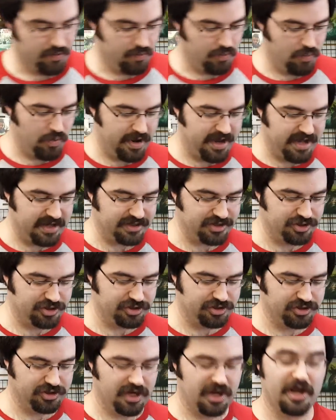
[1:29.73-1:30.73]

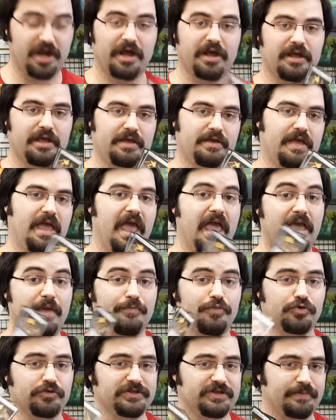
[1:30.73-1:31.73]
which A,
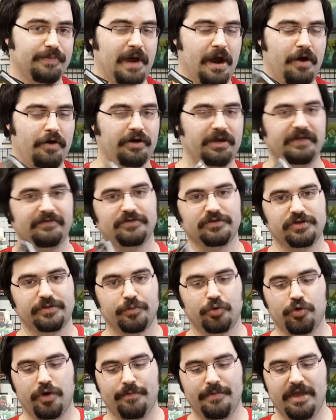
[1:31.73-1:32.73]
boosts the power, gives you
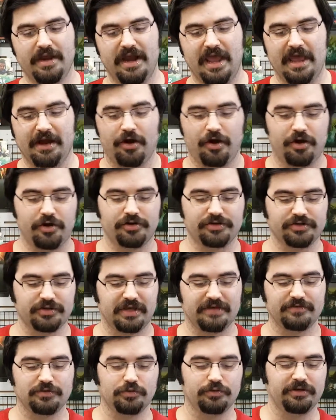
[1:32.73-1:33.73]
some equipment, and it also
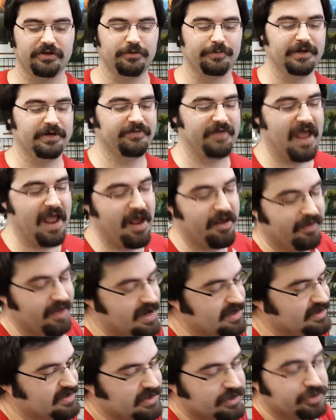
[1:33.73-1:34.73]
gives you a little bit of
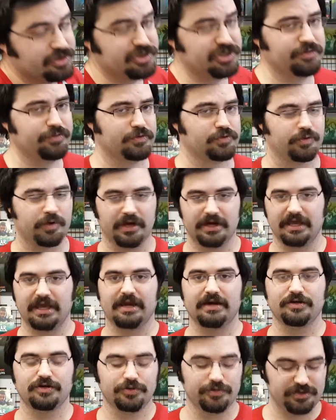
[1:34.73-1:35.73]
ally synergy, which we're going to
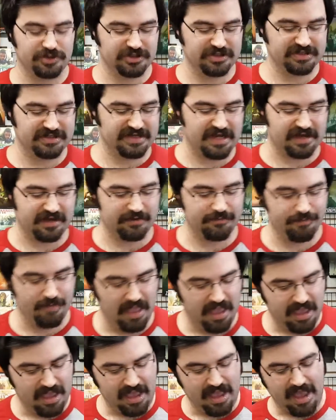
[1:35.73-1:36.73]
get into in just a second.
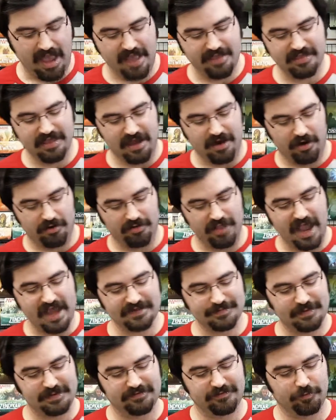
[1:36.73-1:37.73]
And then our
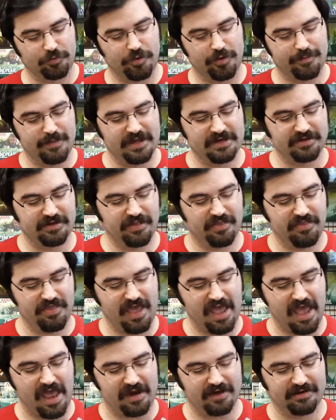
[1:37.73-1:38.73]
last piece of equipment
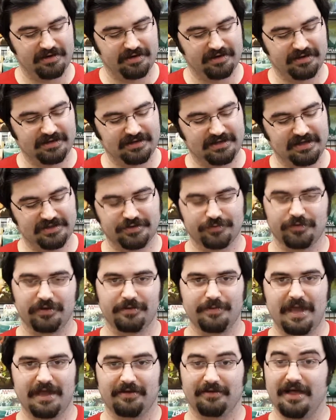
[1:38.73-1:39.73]
that doesn't
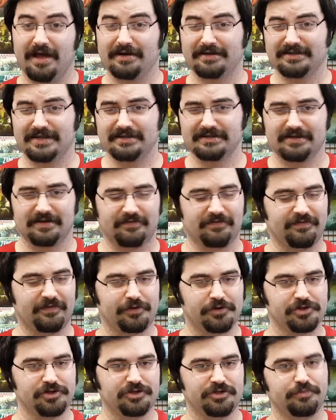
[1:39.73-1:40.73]
really make a lot of sense at
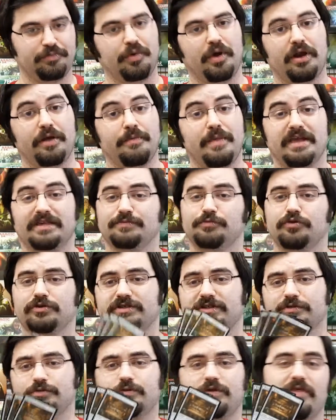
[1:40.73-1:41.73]
first, but it makes more
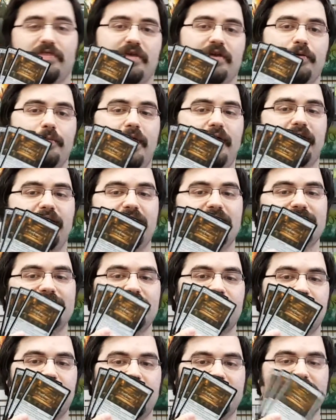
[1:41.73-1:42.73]
sense when you think about it, is
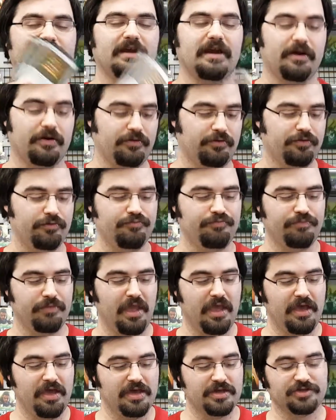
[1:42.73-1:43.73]
Neglected Heirloom.
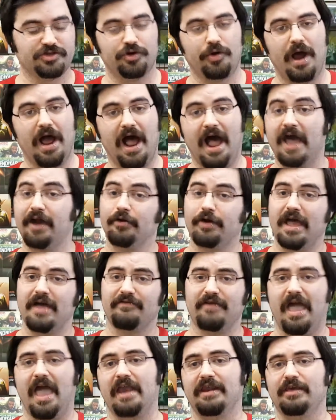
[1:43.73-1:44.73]
So I don't
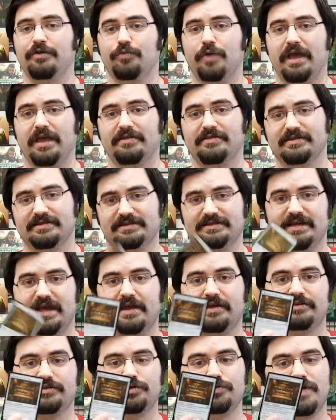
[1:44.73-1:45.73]
have any way in this
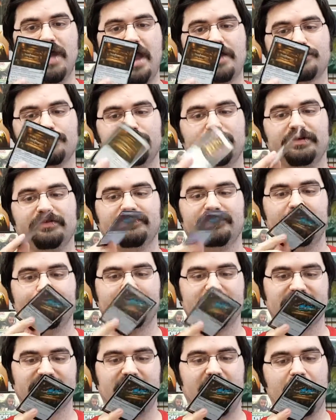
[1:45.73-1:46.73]
deck to naturally
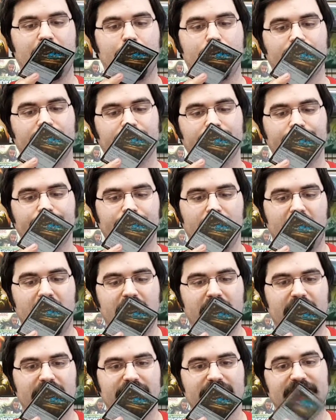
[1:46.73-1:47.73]
flip this guy over.
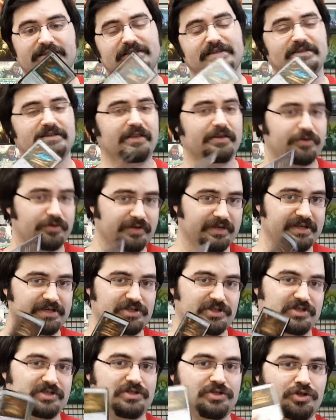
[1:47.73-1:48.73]
This is literally
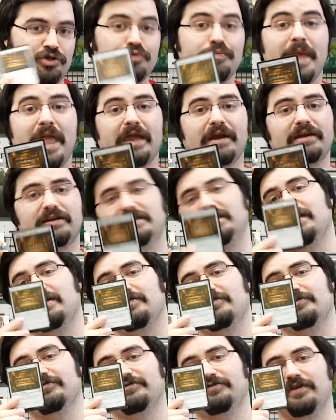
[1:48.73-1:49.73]
just 2 mana to
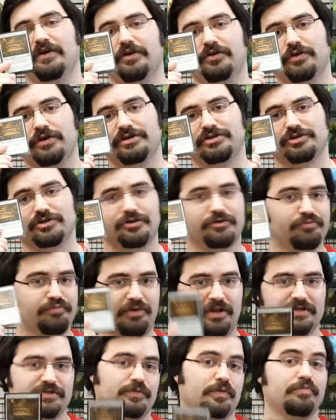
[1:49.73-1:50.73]
give a creature
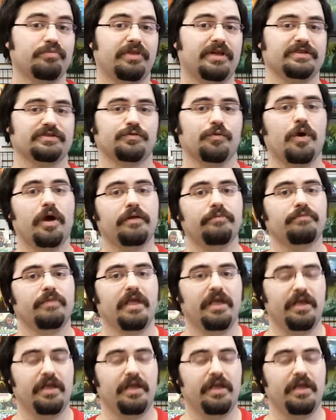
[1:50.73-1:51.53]
+1/+1.